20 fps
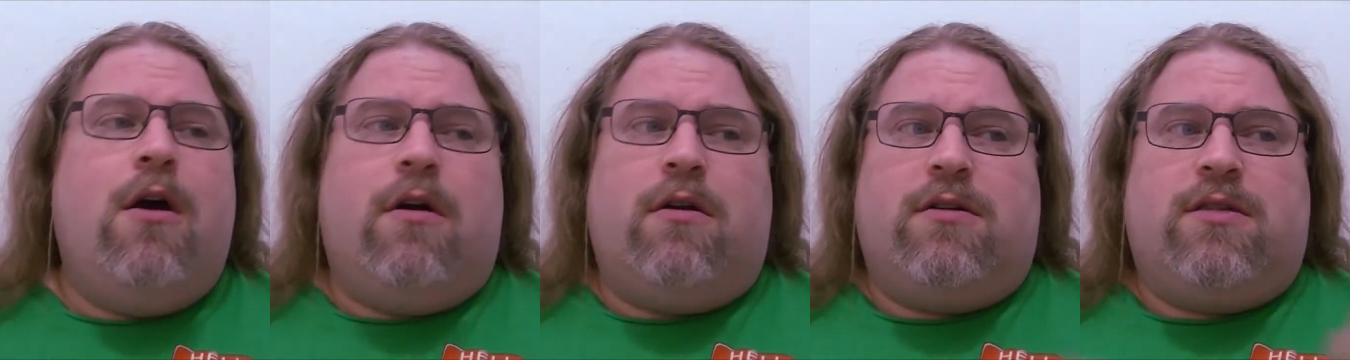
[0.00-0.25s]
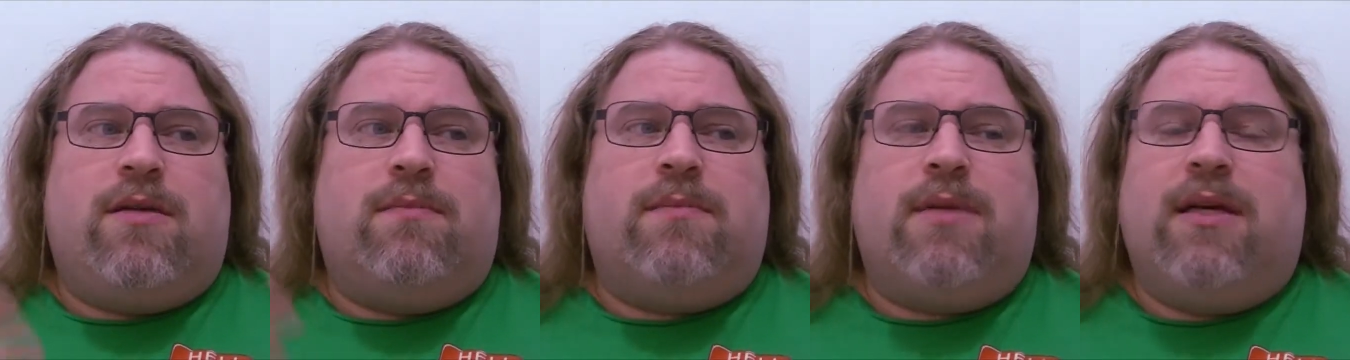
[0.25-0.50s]
Or
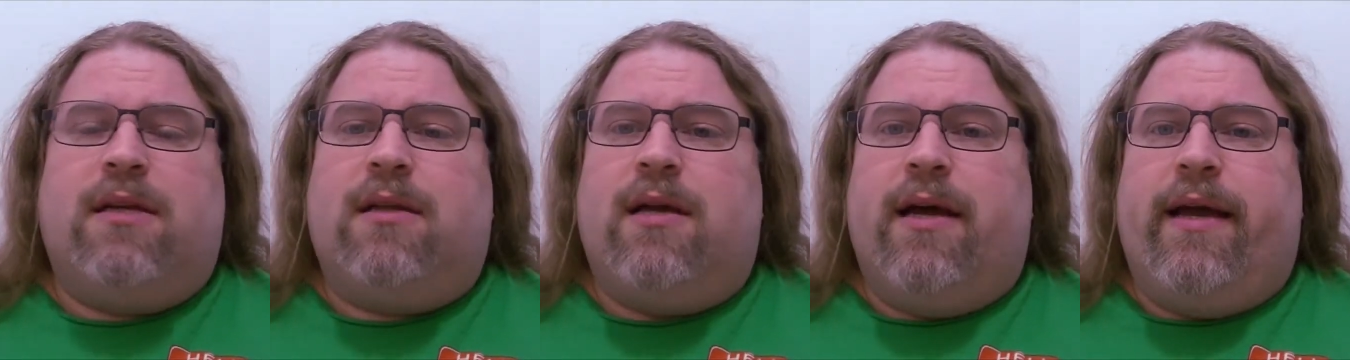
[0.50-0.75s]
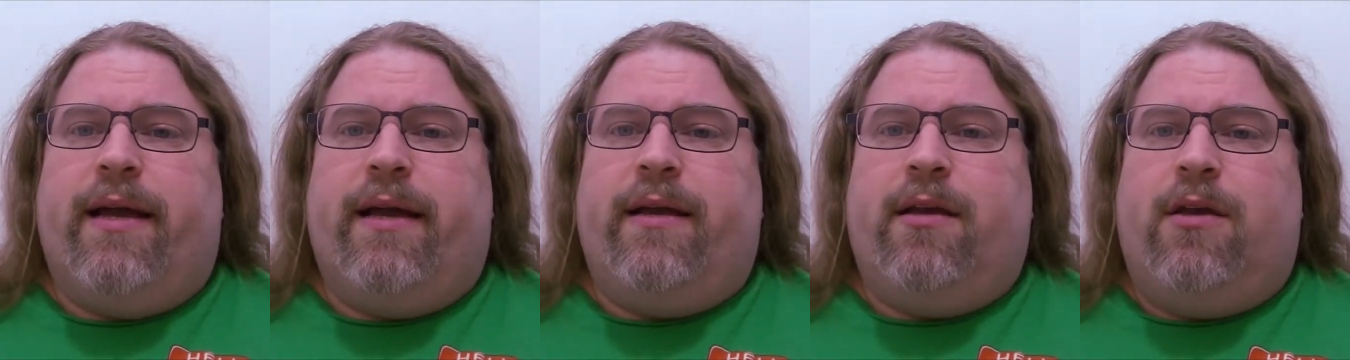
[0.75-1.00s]
something
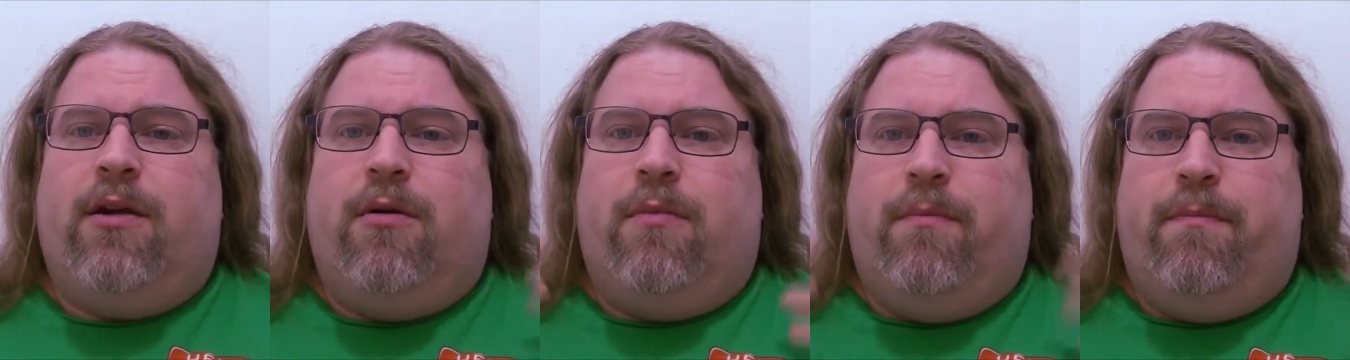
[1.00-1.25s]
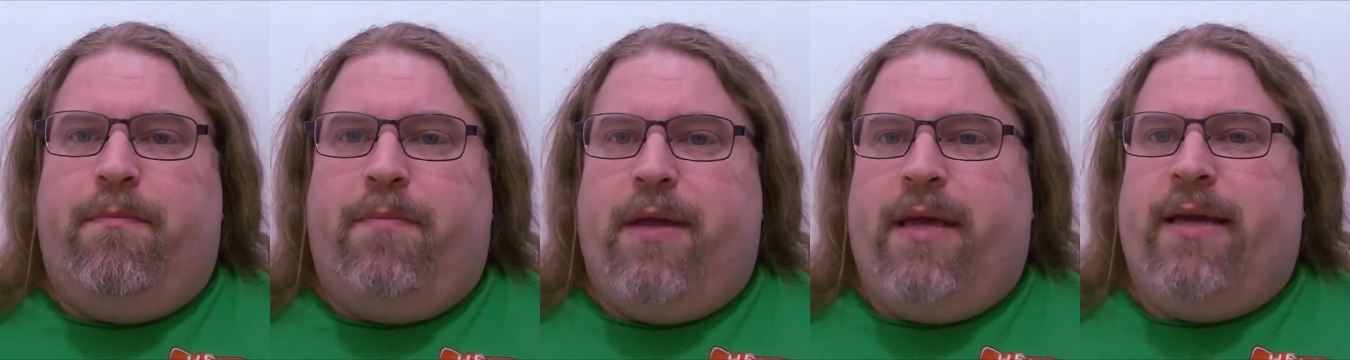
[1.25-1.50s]
like, you
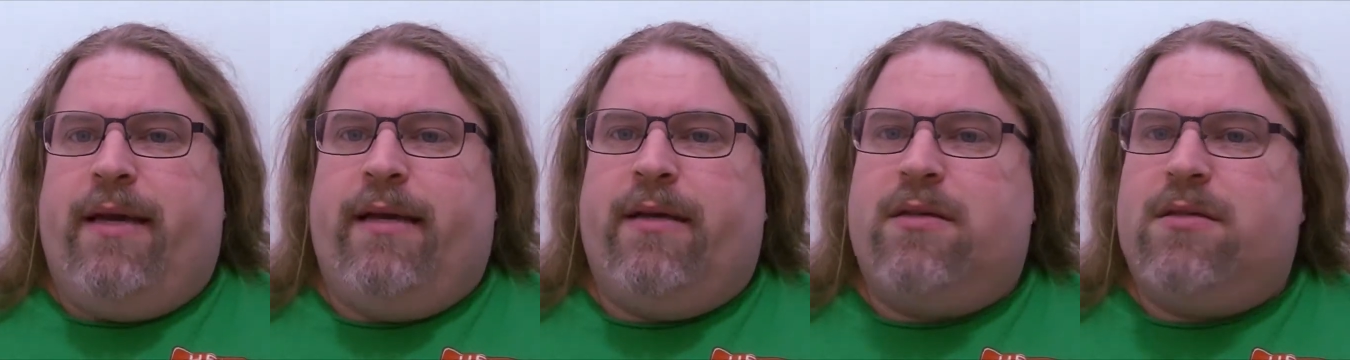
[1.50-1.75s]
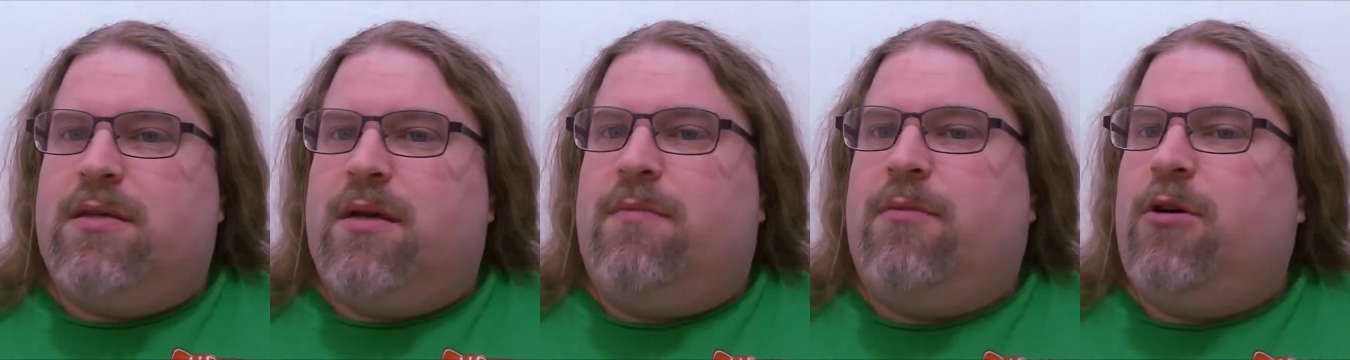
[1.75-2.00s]
know, big
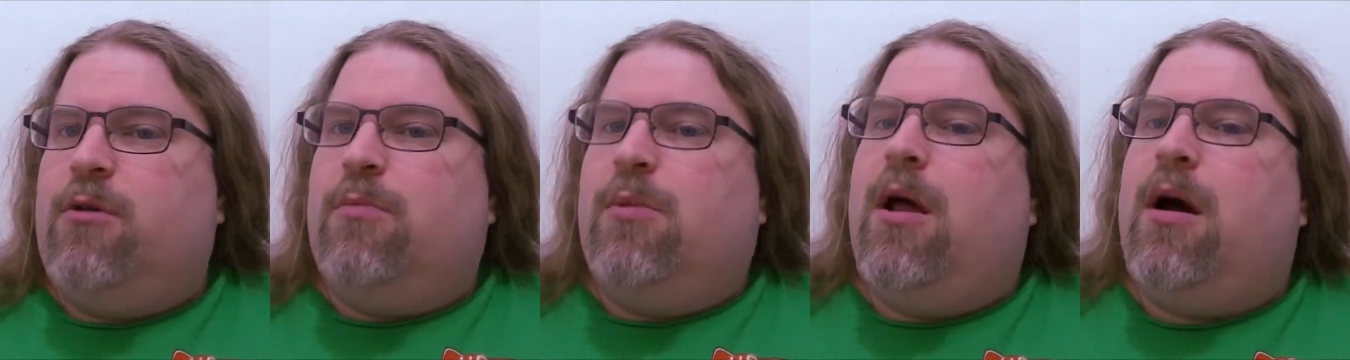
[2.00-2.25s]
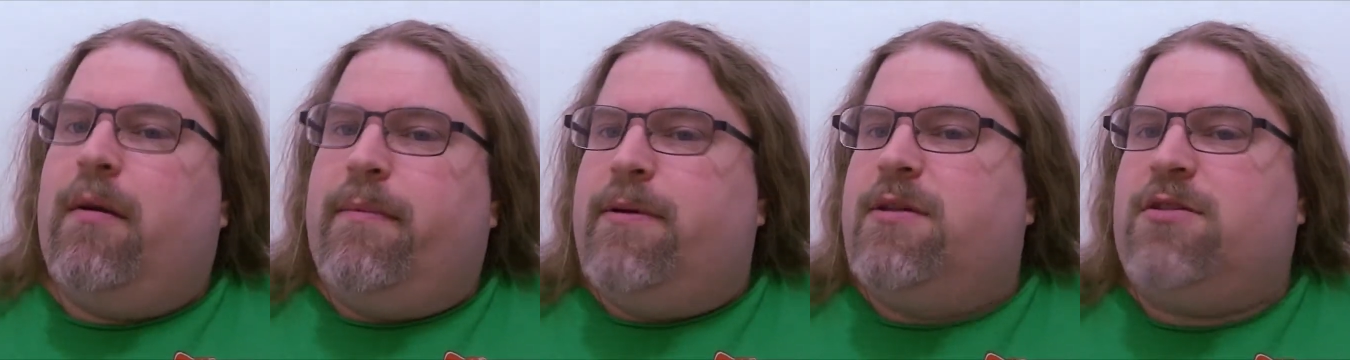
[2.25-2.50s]
summer
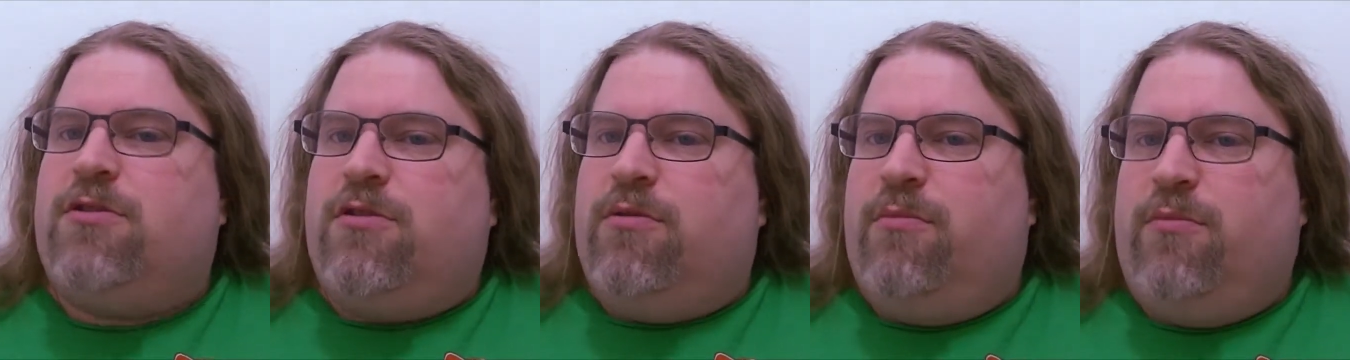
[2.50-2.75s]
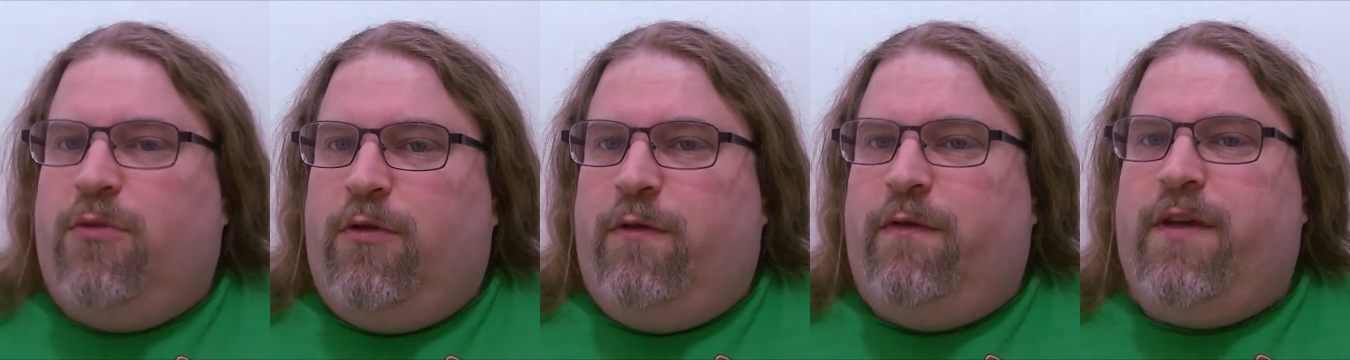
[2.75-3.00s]

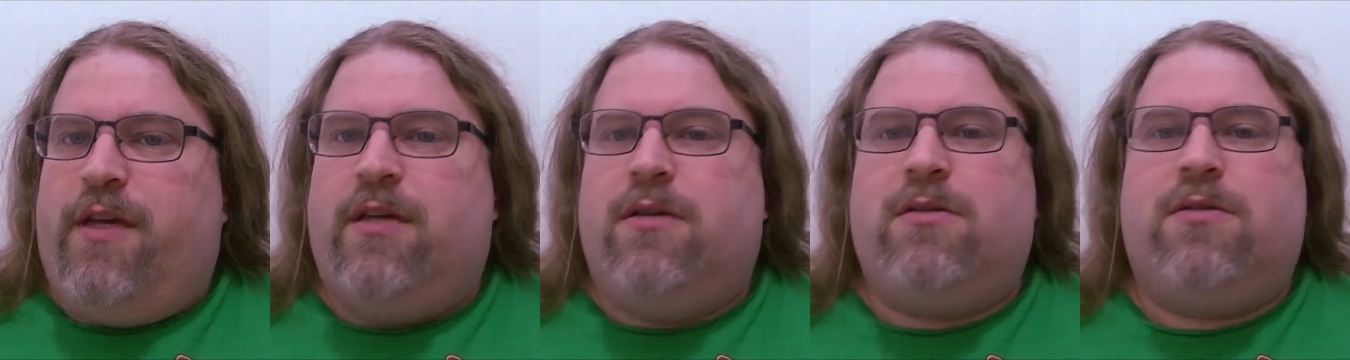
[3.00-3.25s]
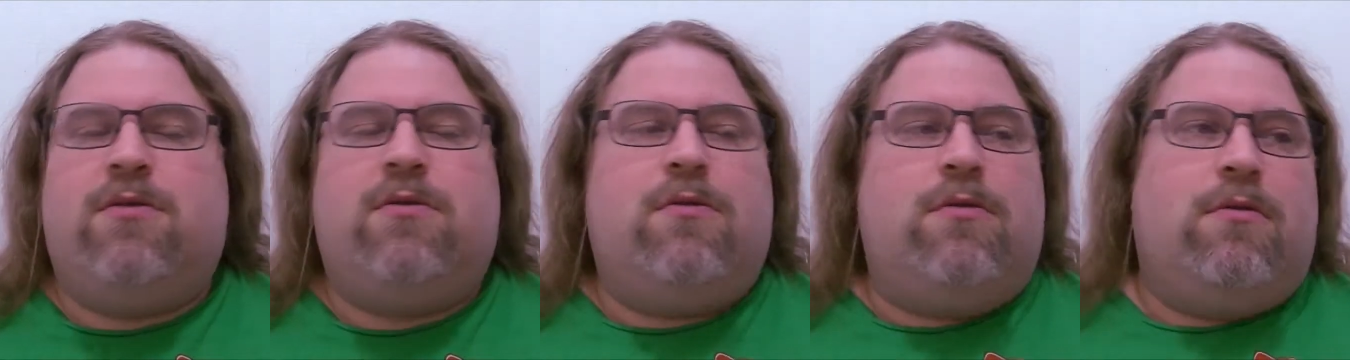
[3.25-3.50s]
blockbuster
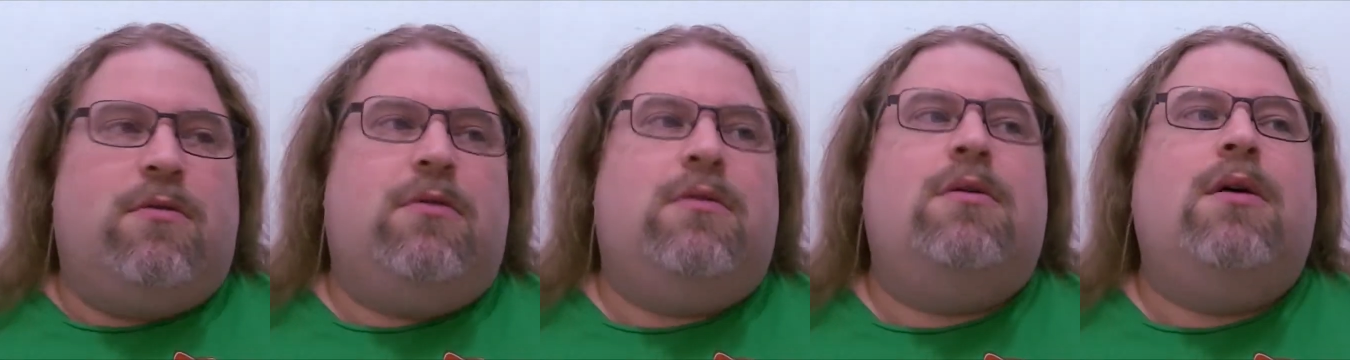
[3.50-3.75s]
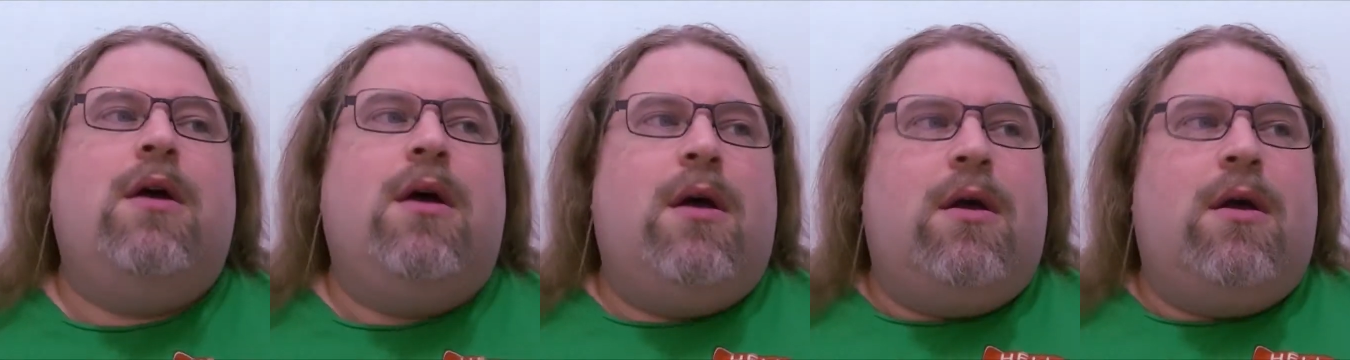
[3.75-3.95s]
movies, or